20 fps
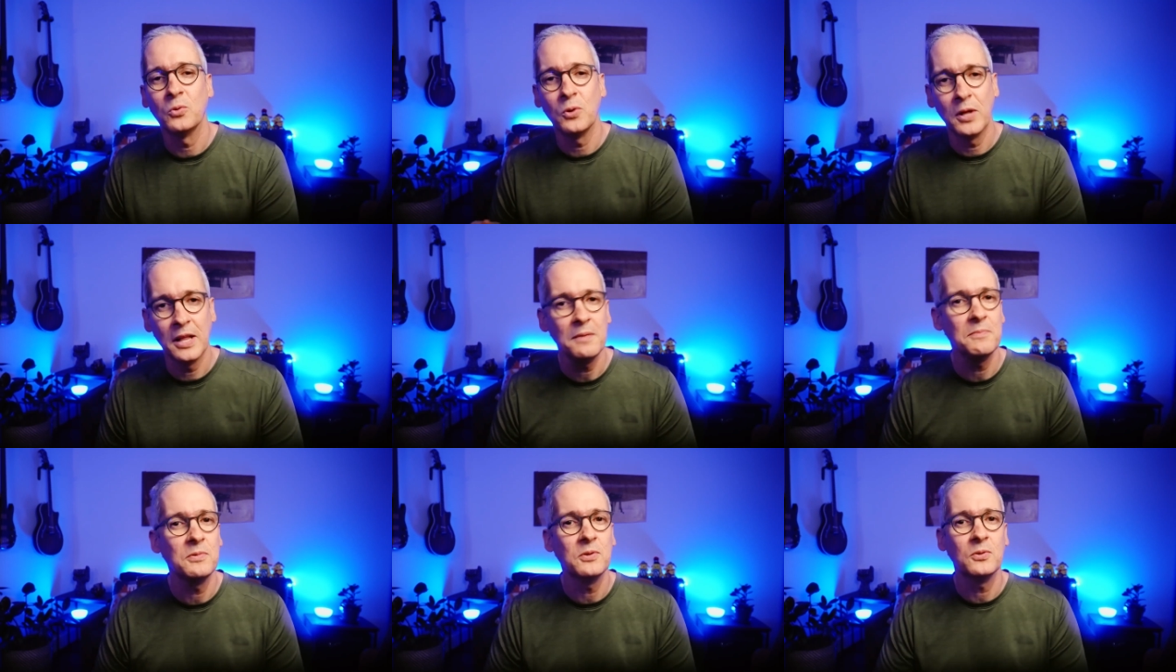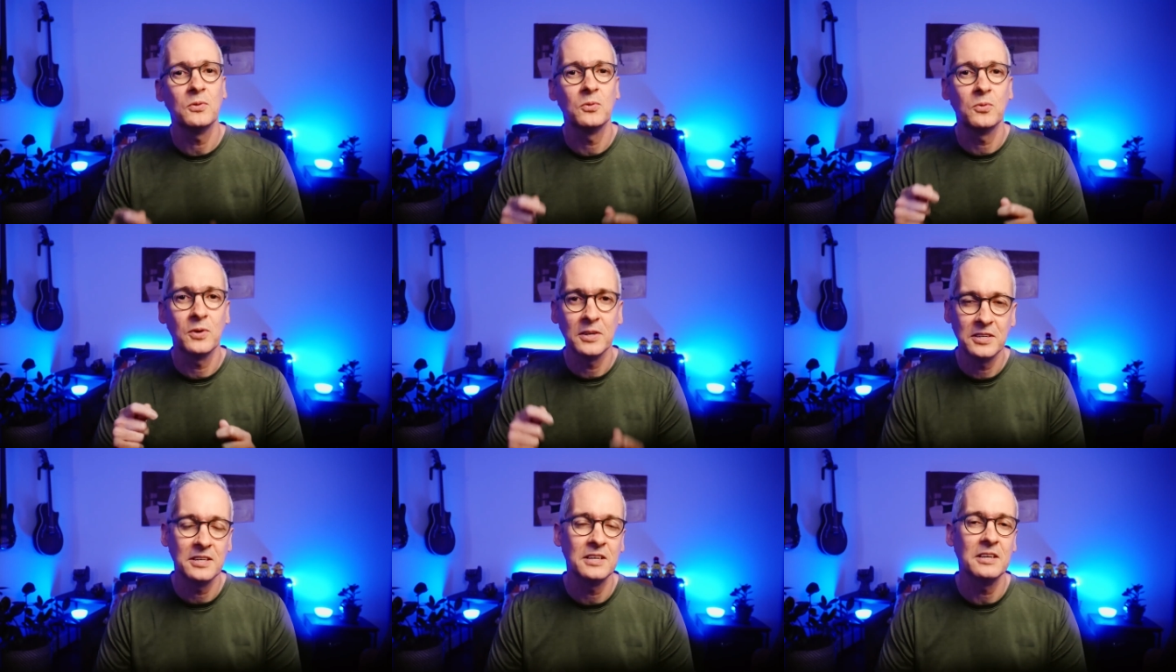to help you
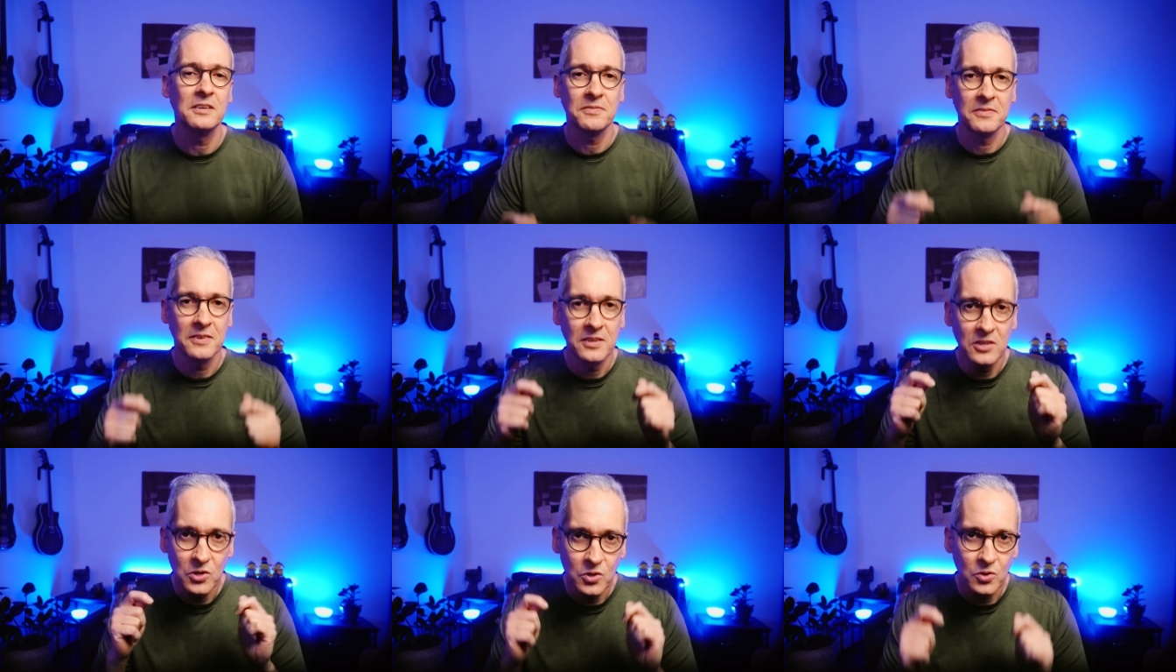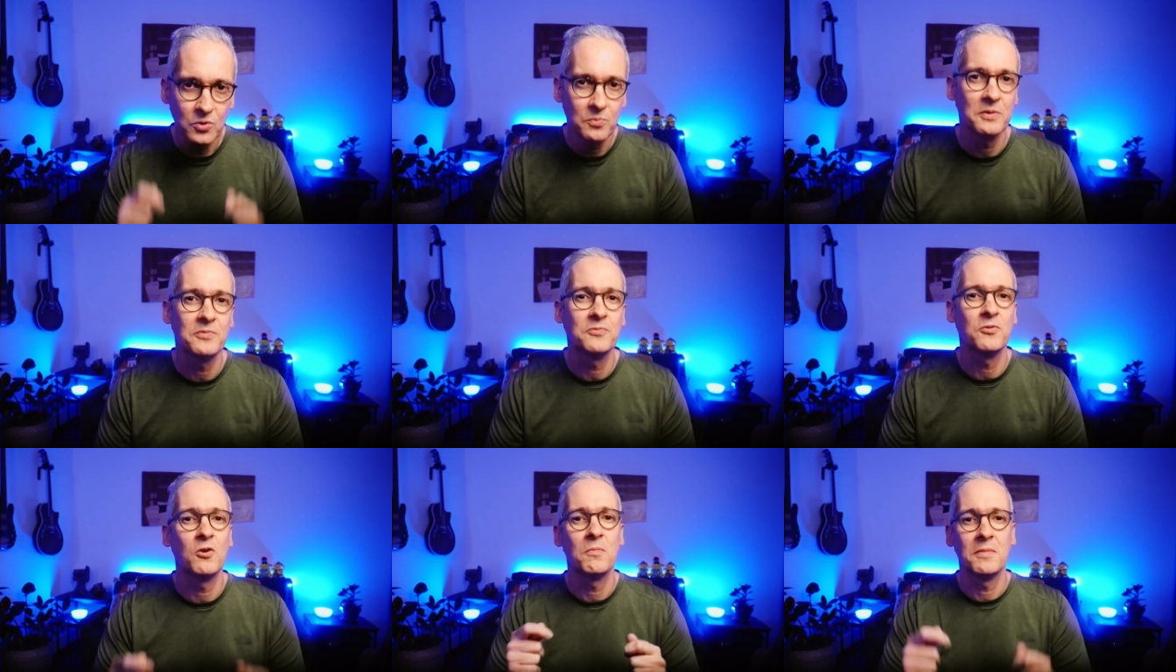to achieve your
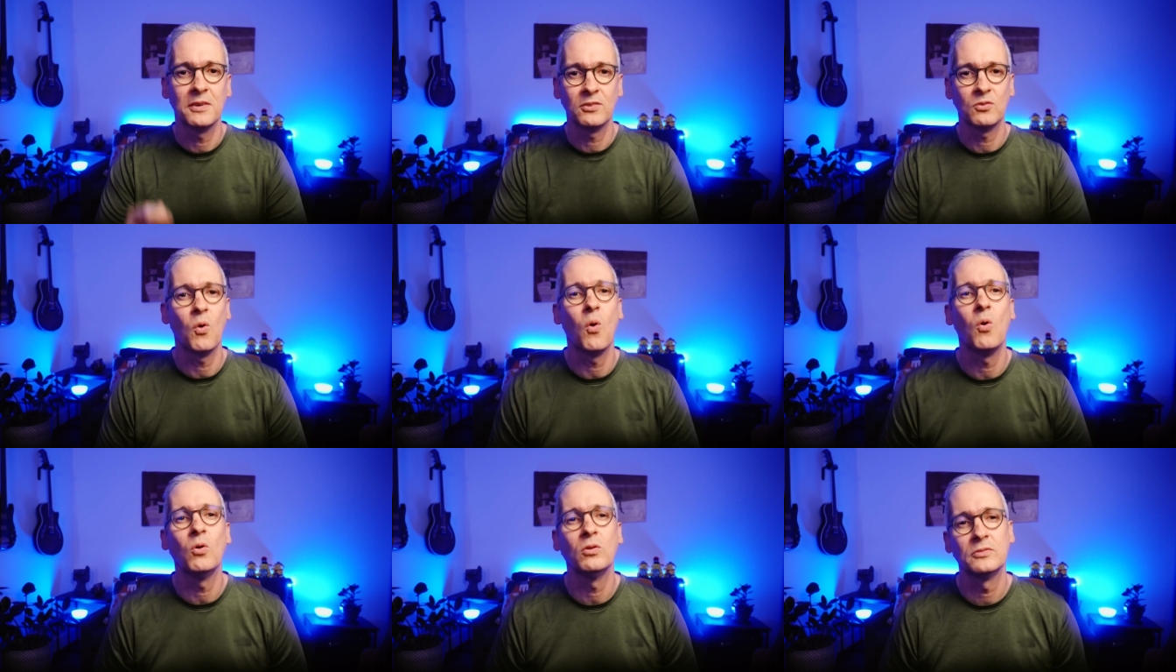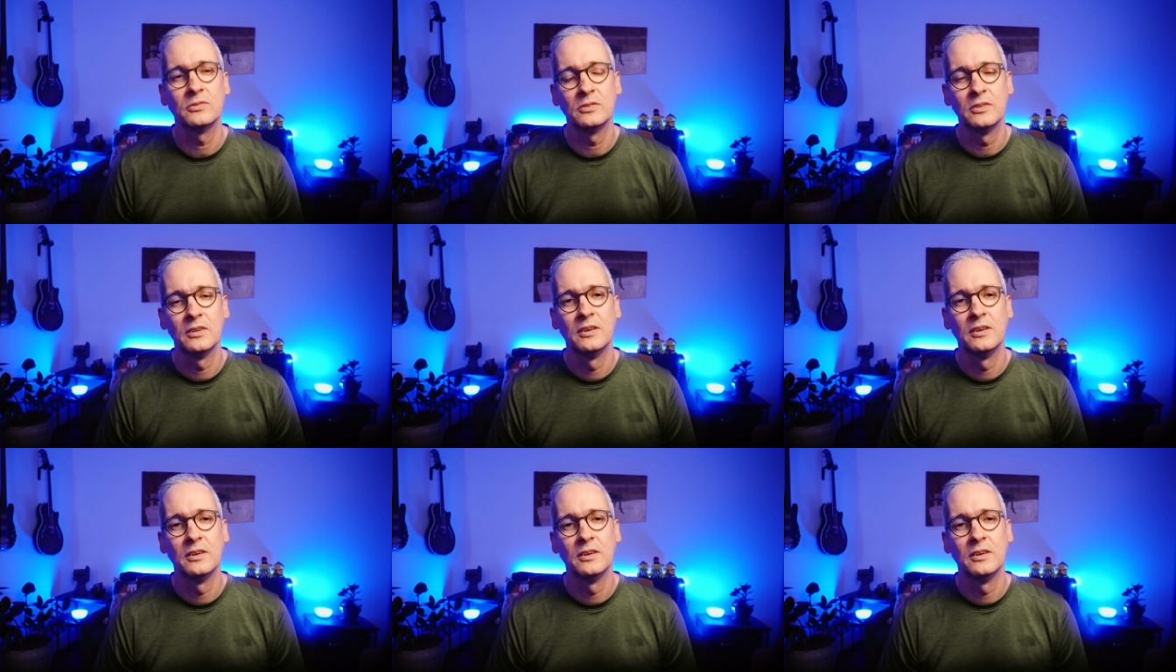performance goals.